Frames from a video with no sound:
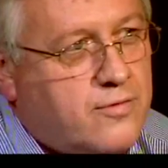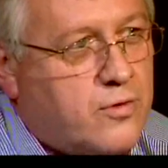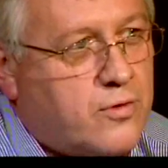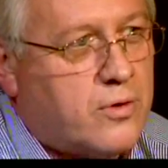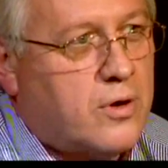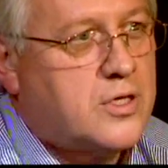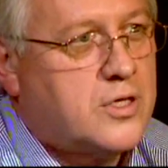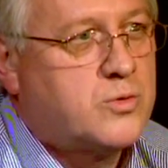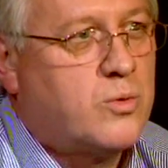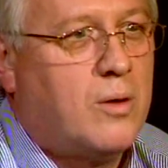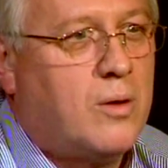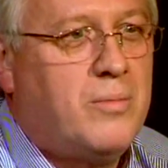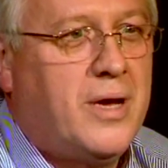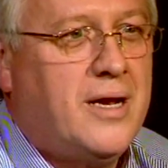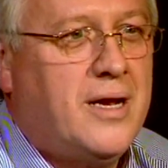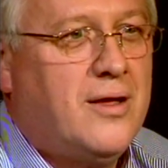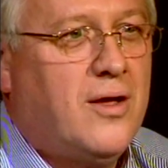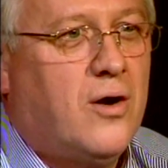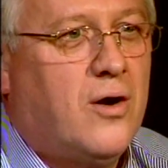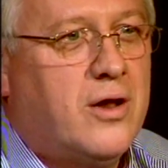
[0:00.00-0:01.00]
For us, what
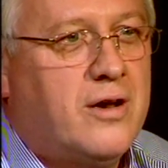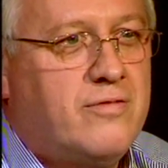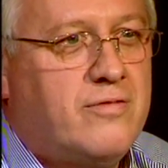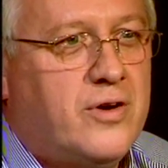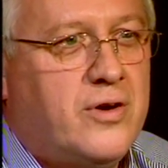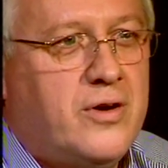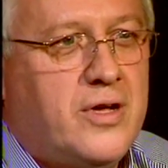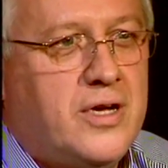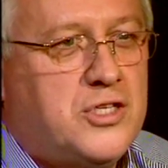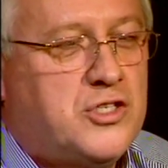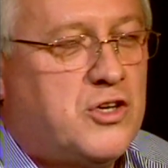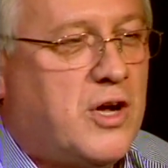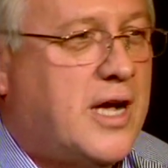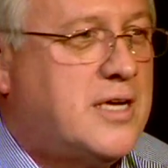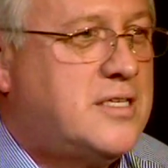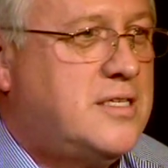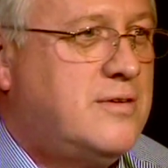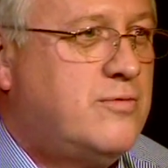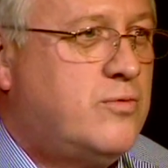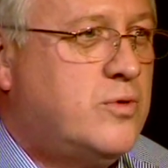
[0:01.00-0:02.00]
made Ghana very
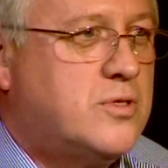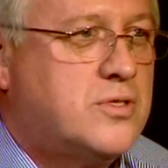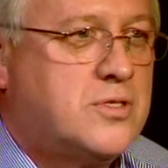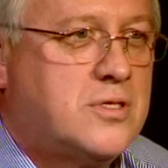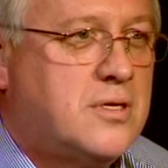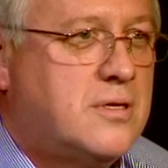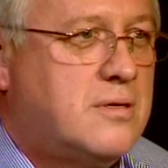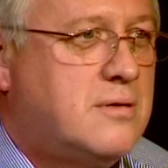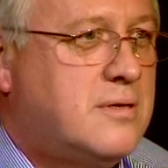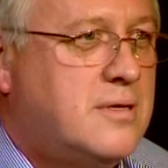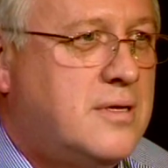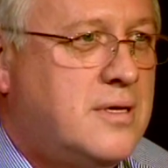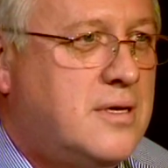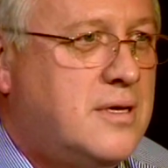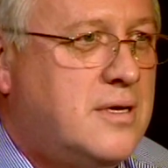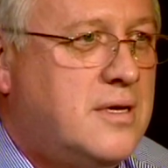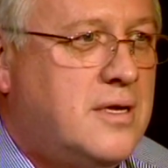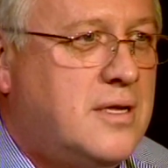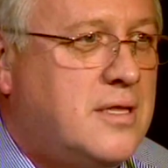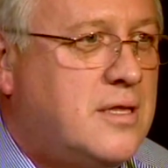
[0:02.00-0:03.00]
attractive was that
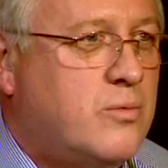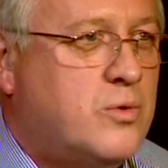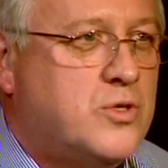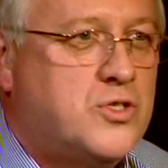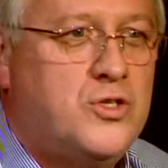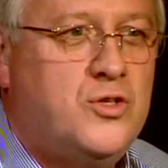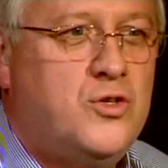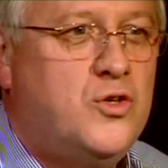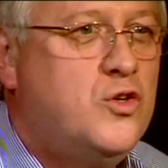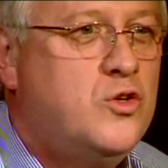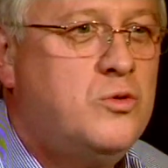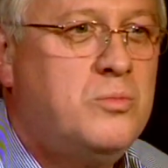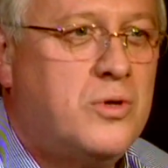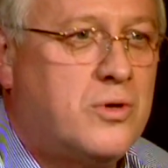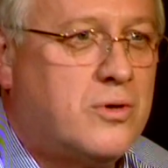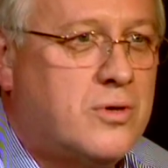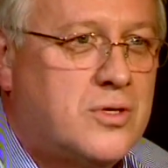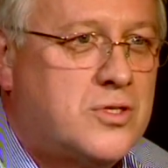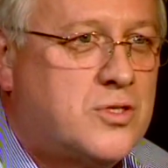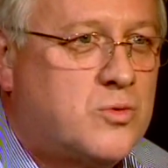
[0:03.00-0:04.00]
there was
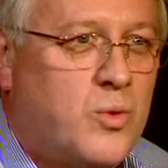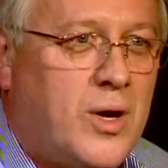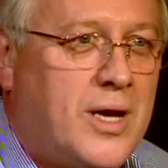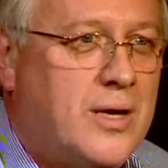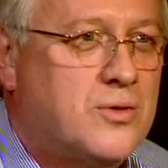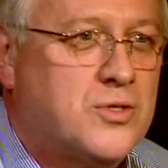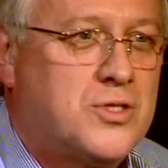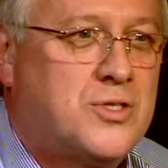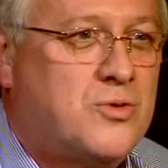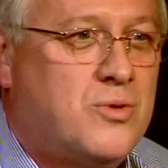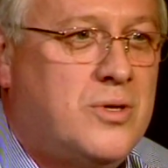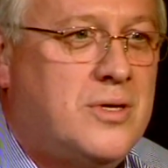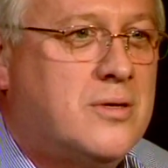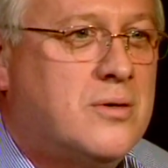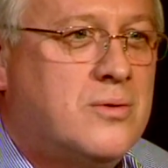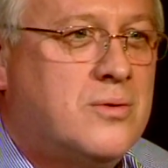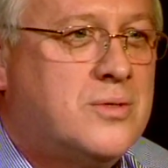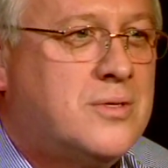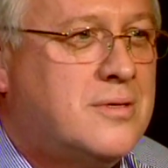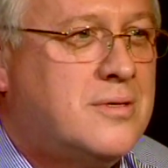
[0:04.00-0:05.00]
numerous wells
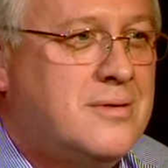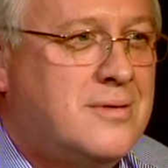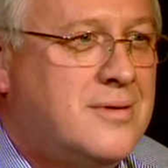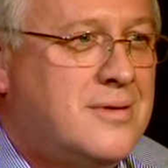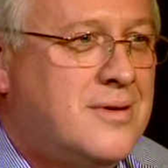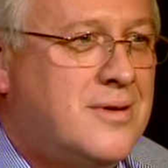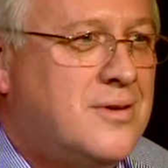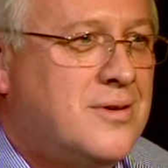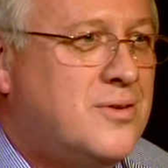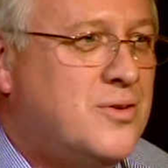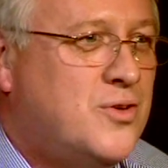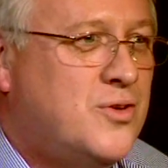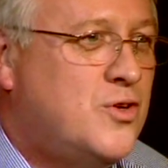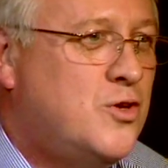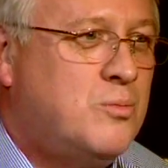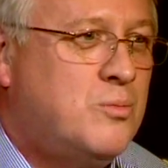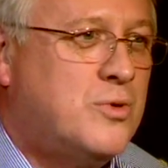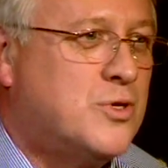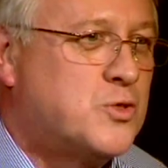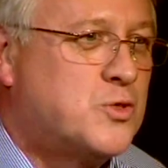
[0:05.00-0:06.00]
drilled,
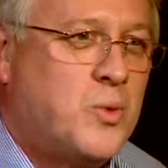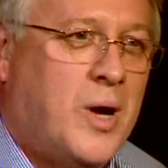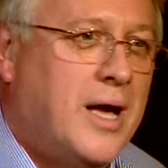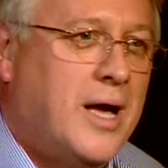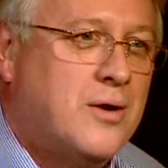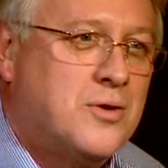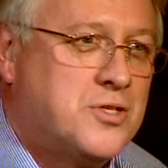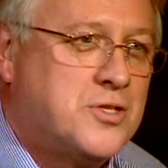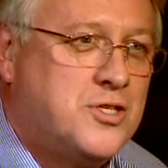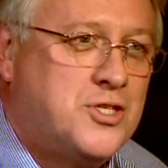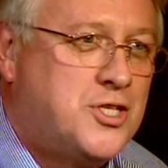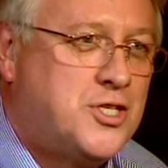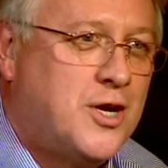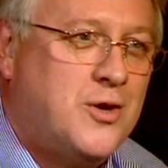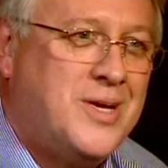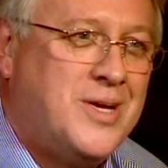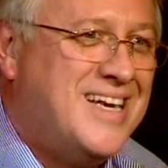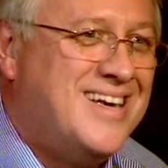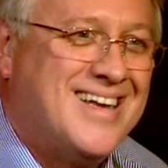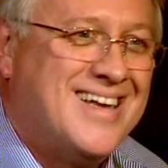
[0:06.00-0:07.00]
numerous wells that
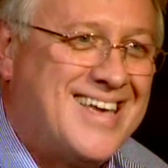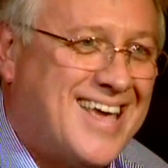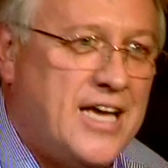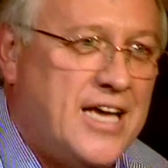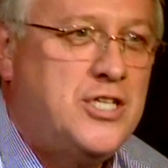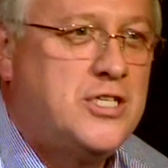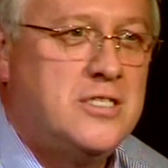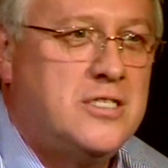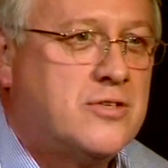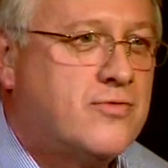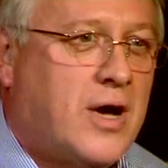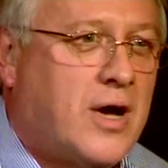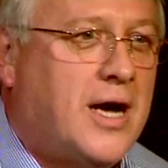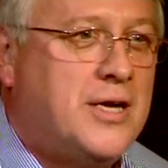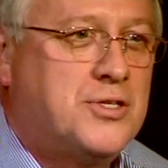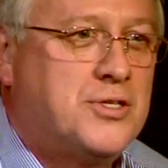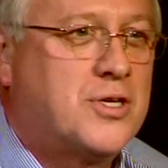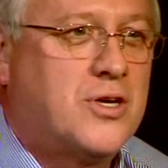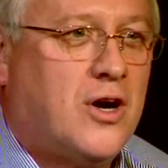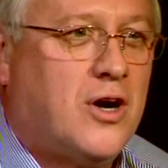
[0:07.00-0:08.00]
showed indications of
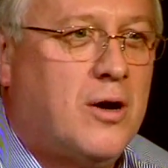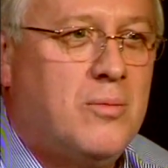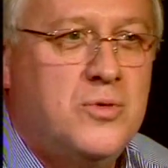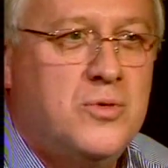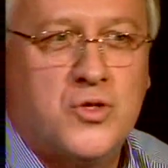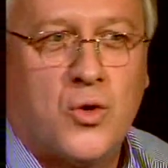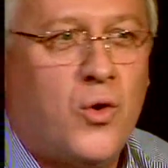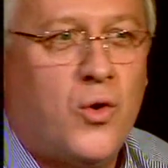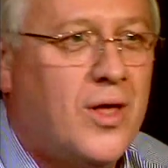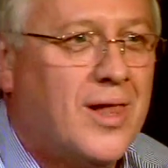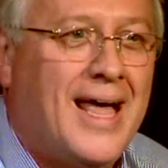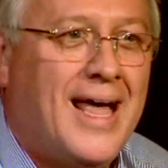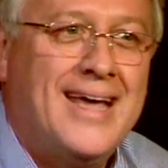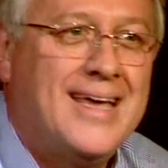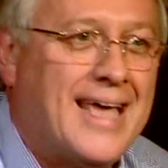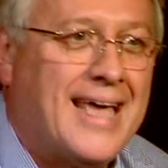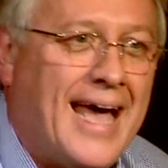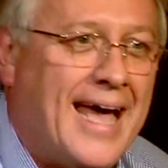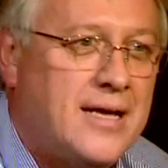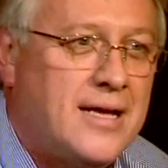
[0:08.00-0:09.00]
hydrocarbons, oil
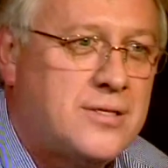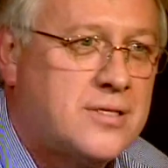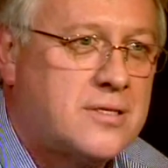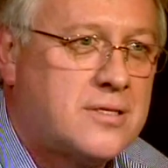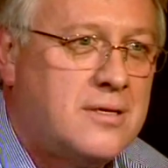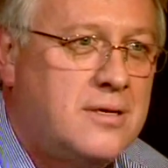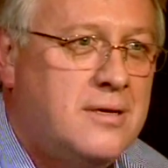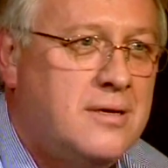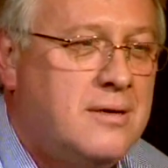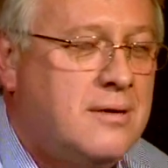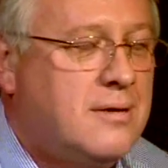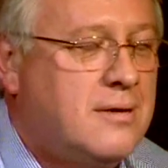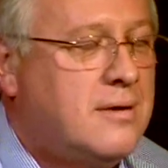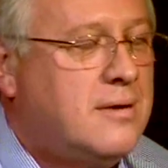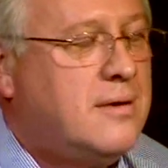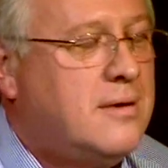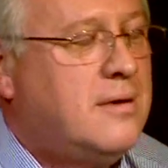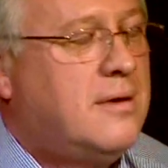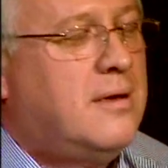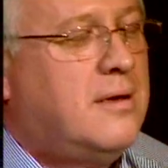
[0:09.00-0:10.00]
and gas,
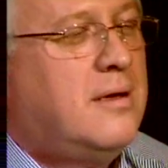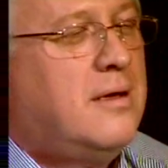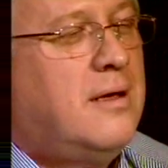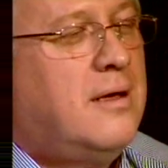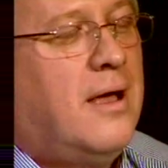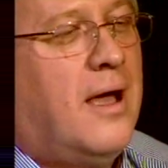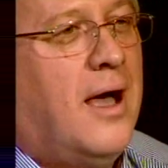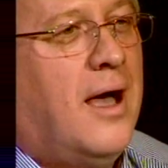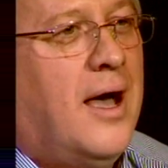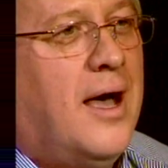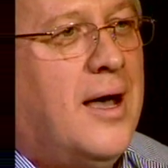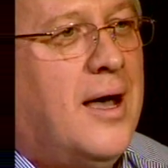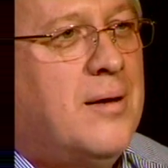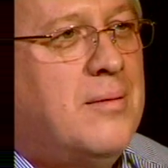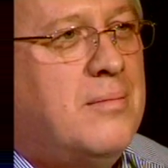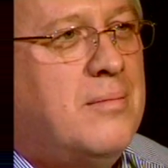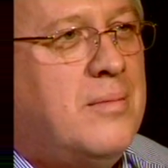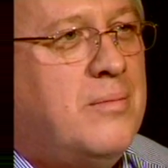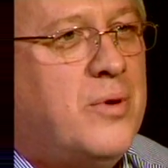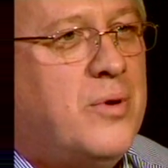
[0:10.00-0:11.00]

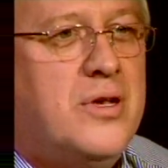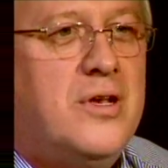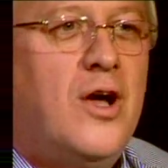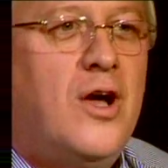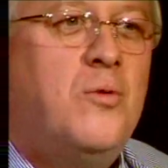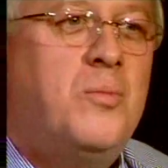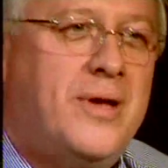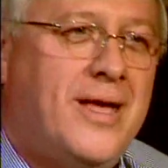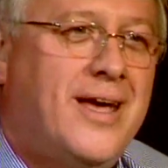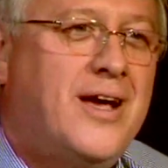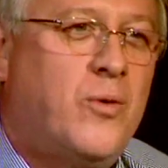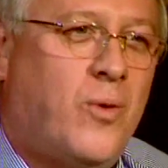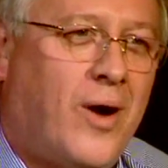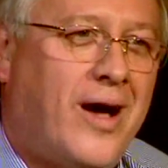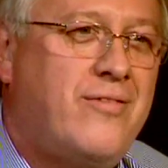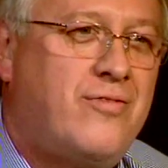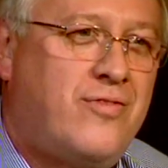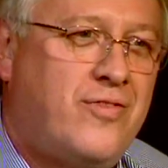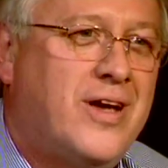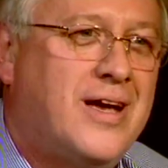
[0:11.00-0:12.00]
um, but nobody had
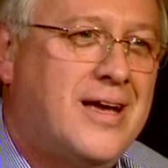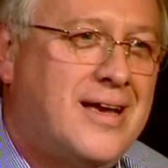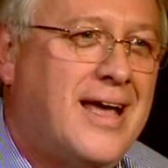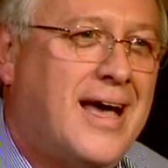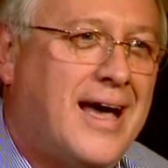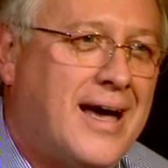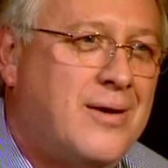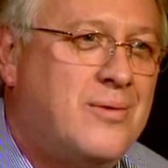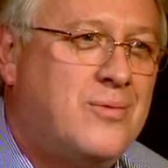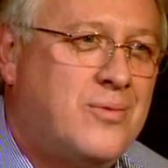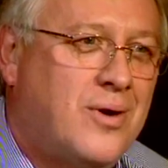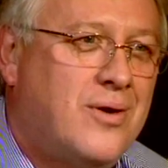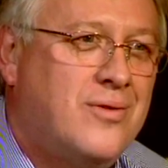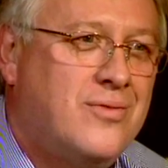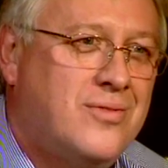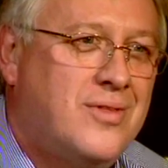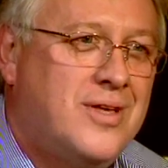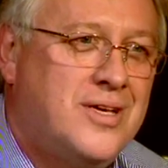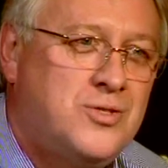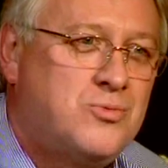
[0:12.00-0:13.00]
quite figured out
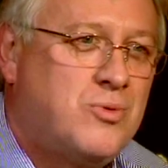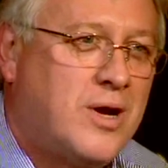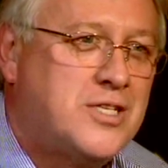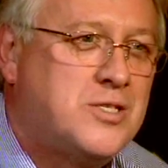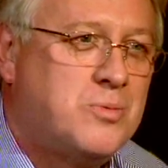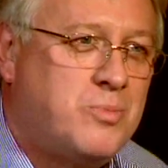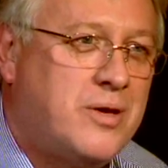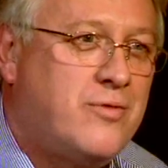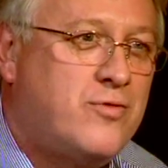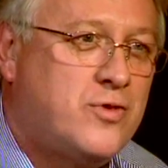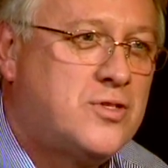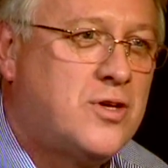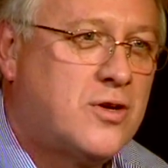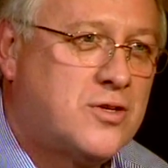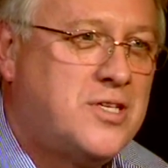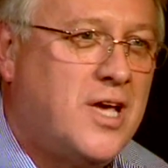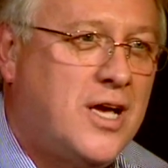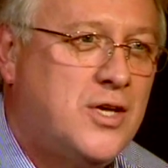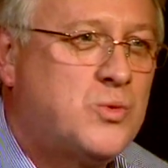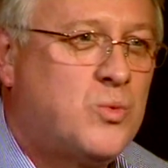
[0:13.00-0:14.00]
what this recipe for
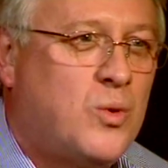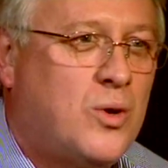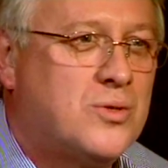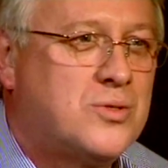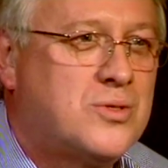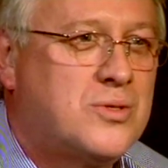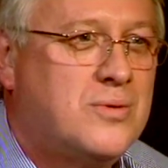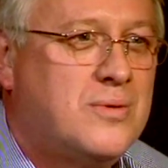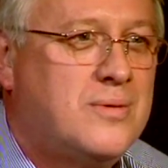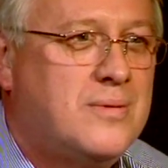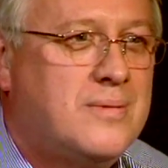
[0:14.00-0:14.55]
success was.